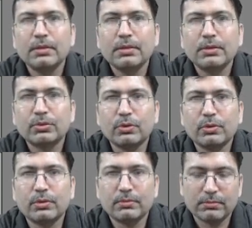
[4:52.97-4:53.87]
So
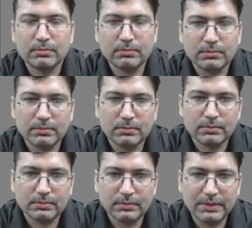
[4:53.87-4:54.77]

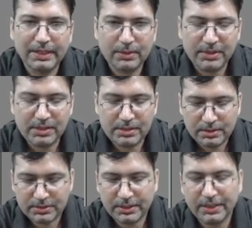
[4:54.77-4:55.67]
let me
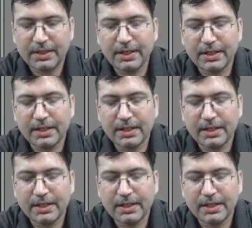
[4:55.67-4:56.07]
set read,